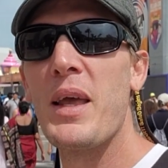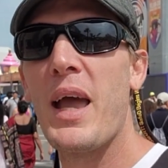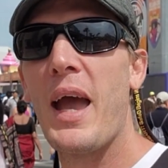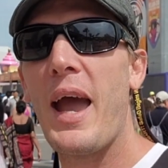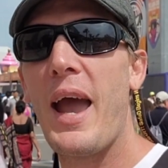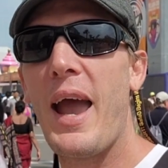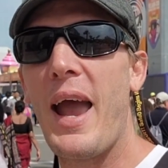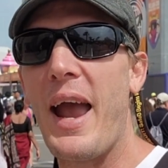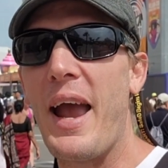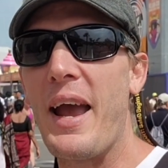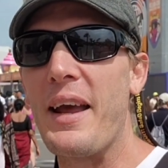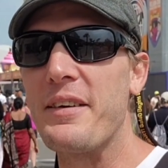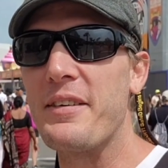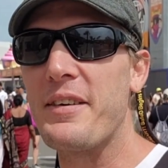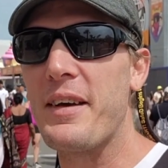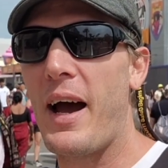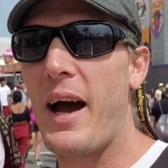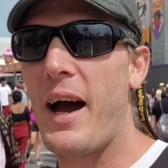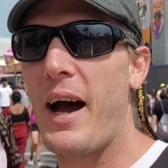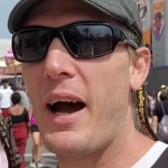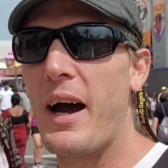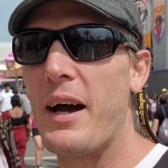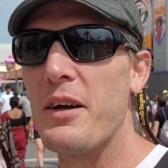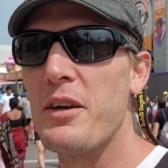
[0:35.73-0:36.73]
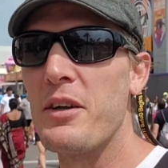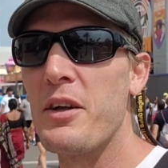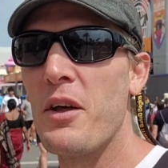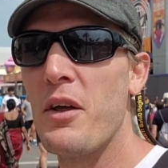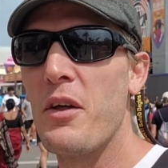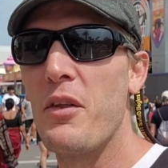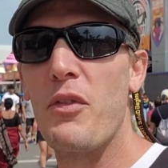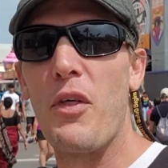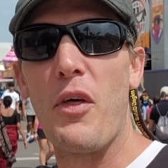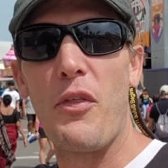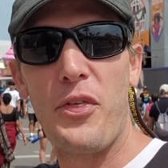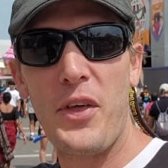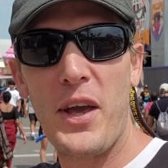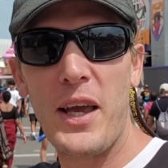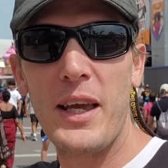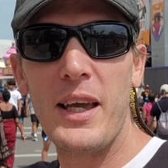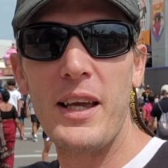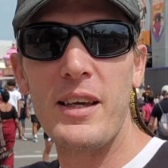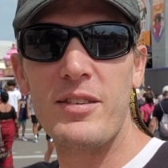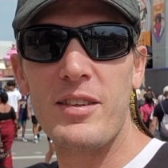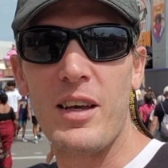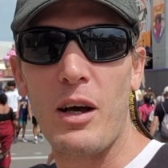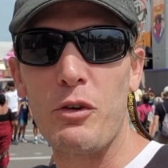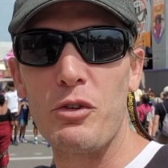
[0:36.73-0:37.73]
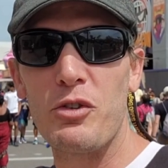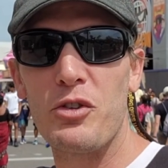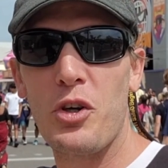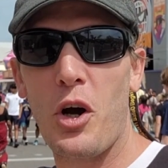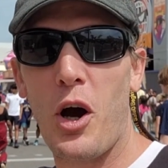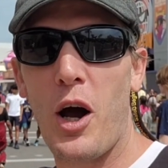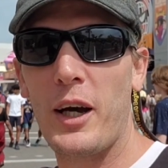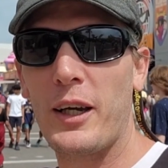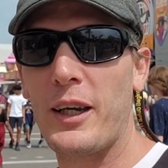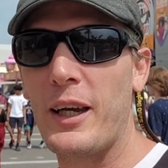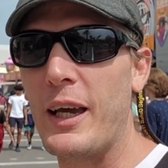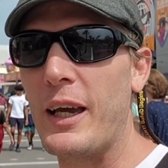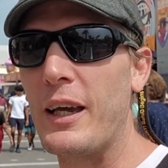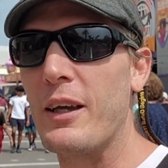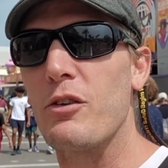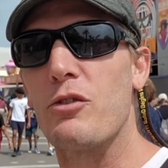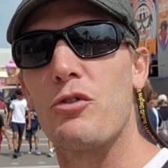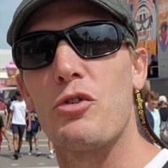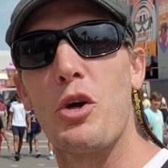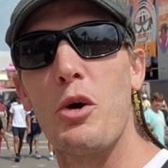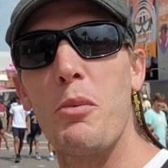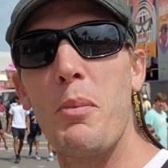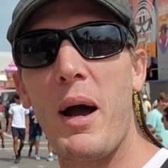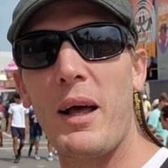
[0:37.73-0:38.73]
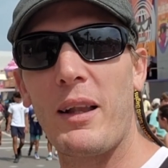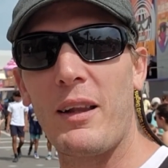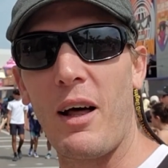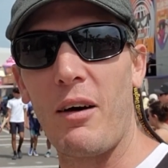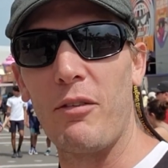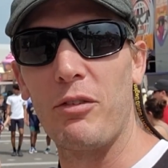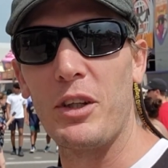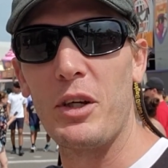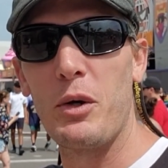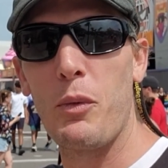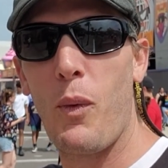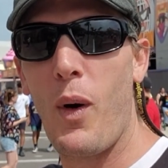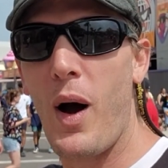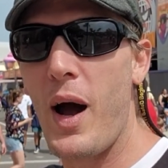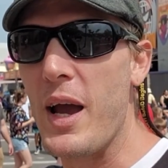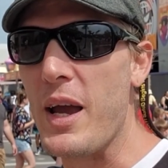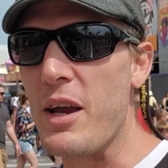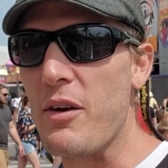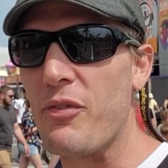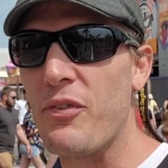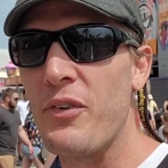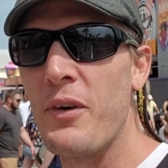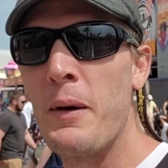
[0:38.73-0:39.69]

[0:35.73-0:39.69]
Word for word: And uh, the thing is, I was talking to my lovely wife,